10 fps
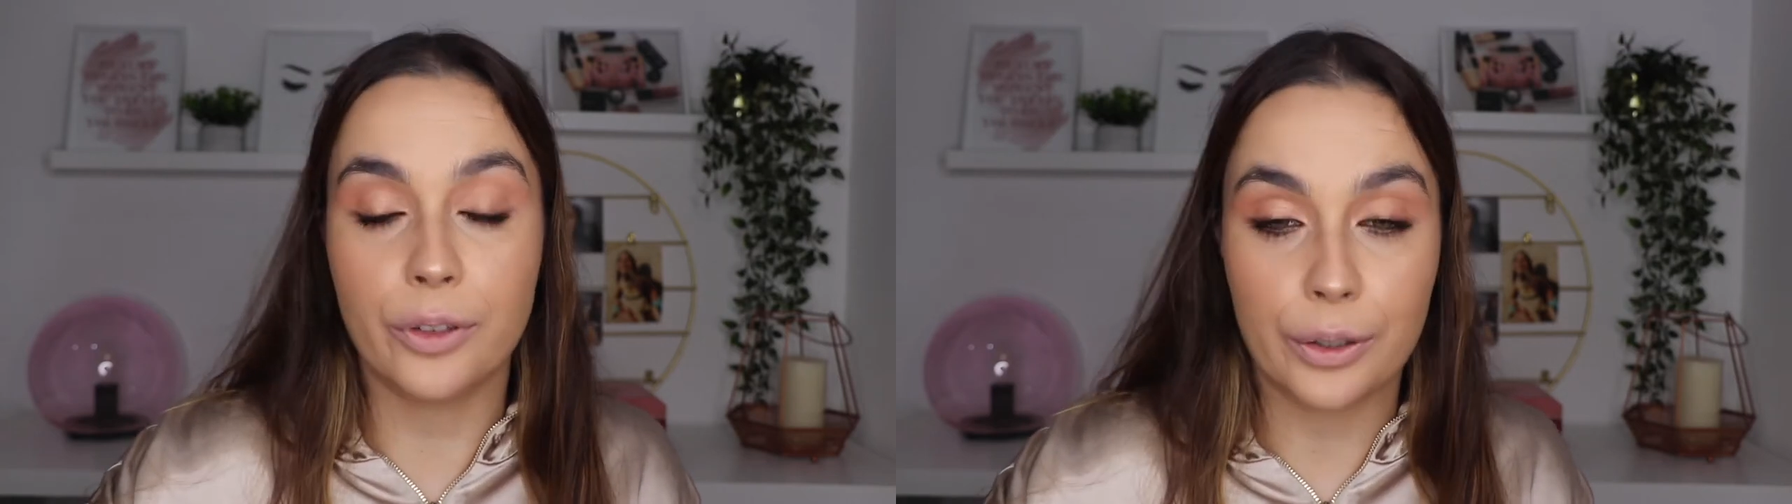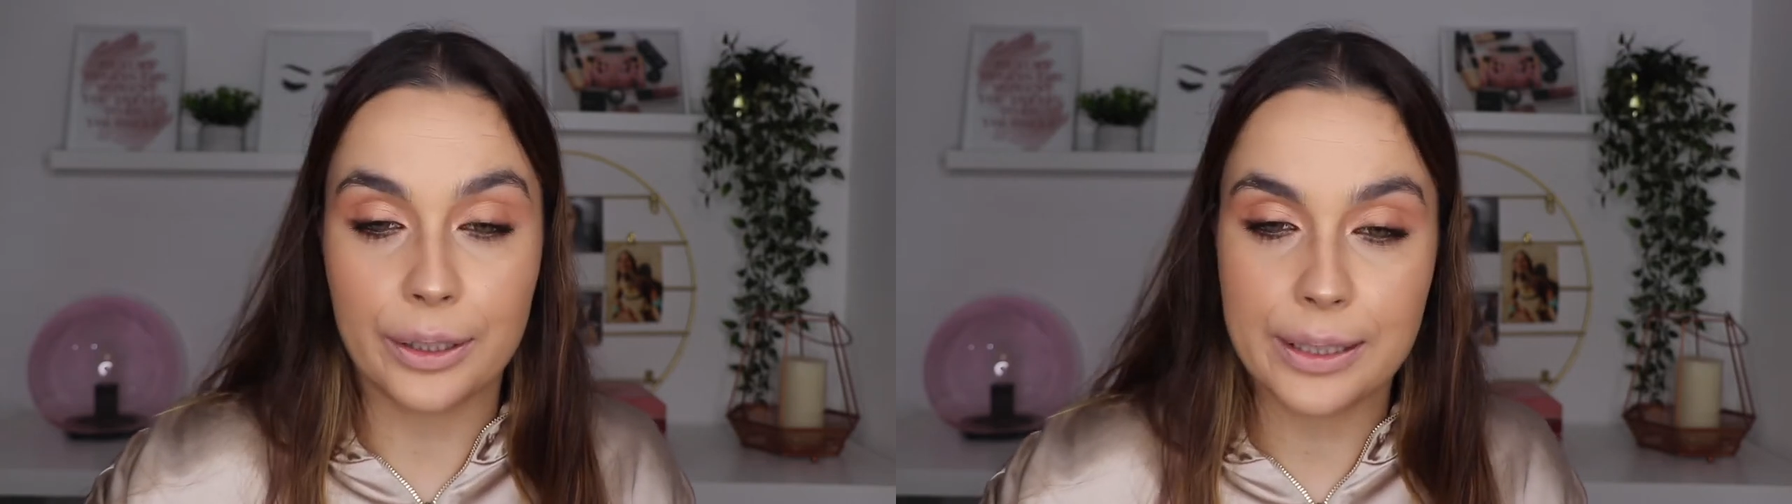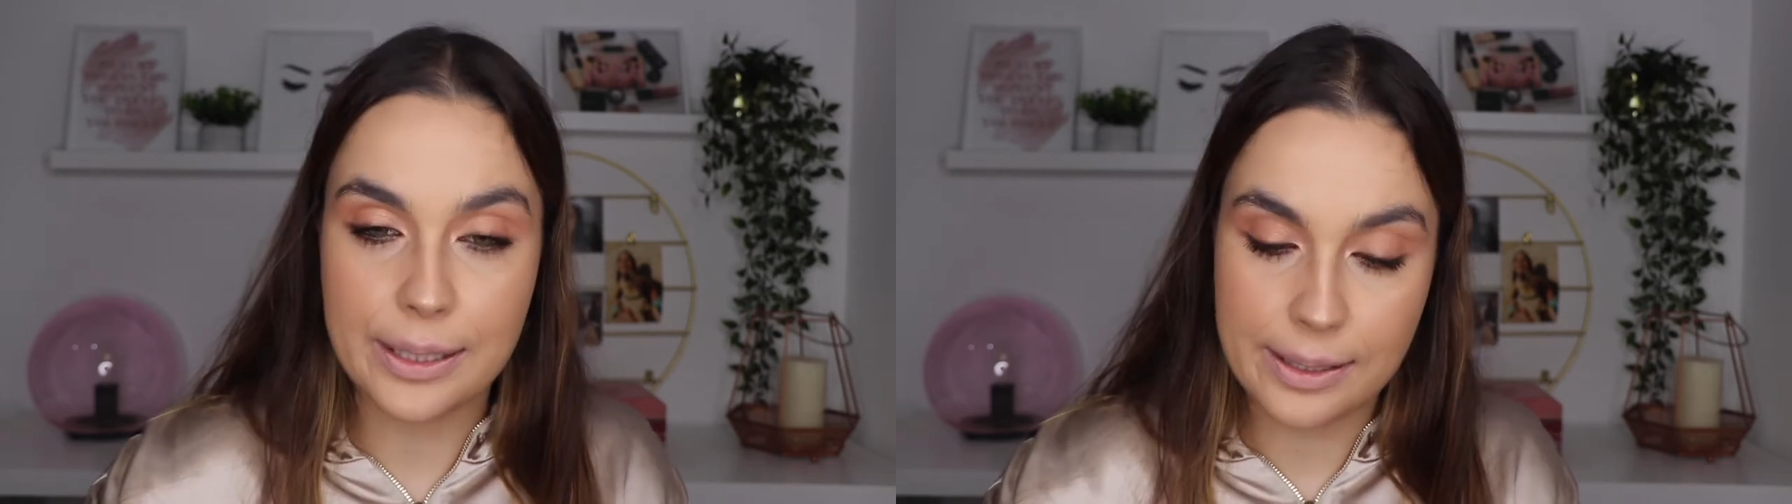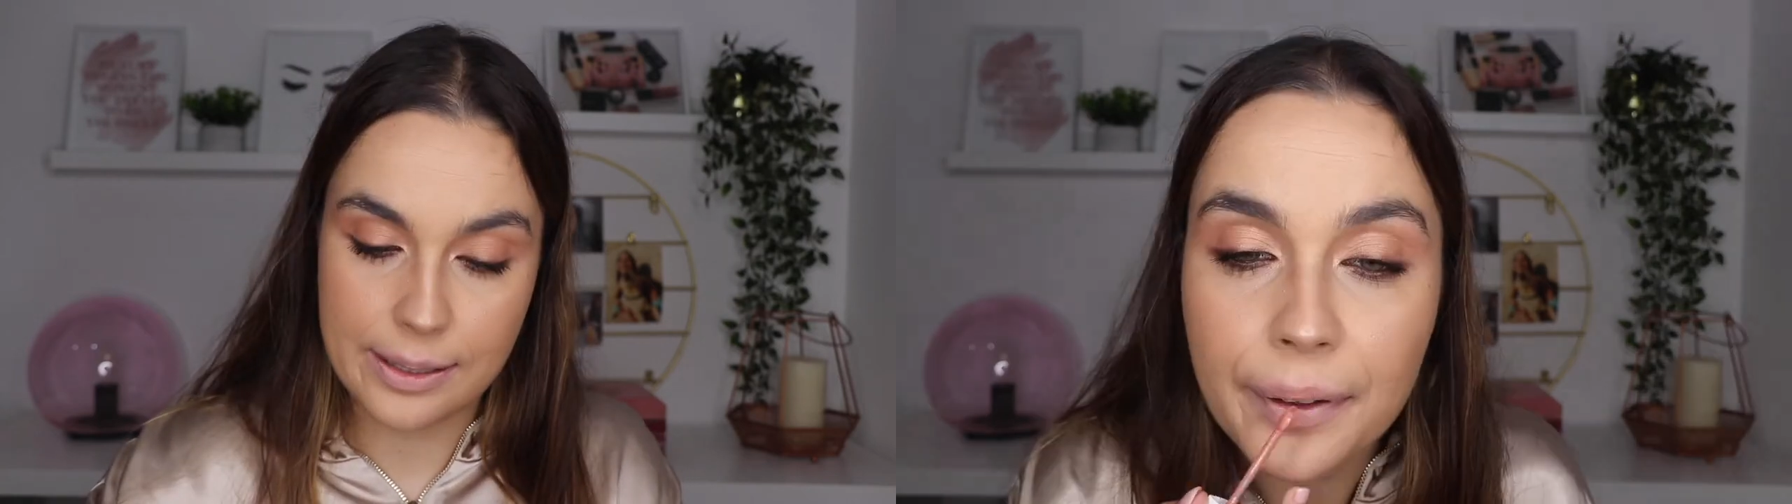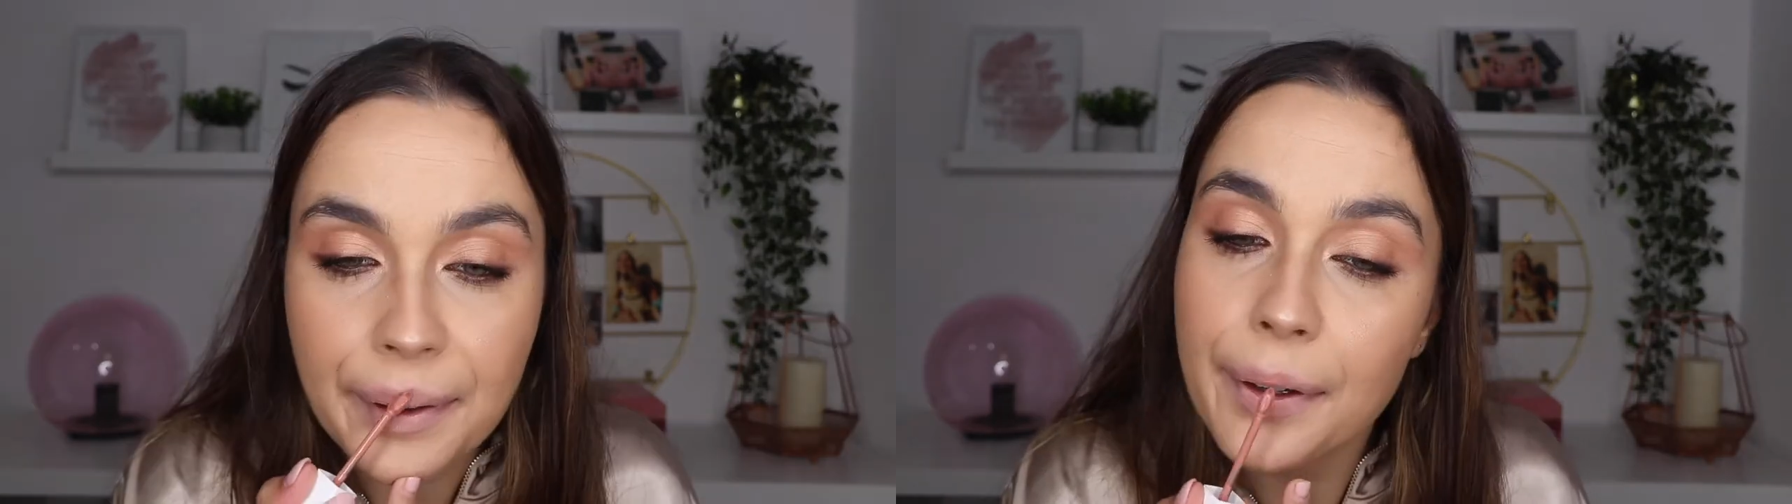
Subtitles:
Loyalist.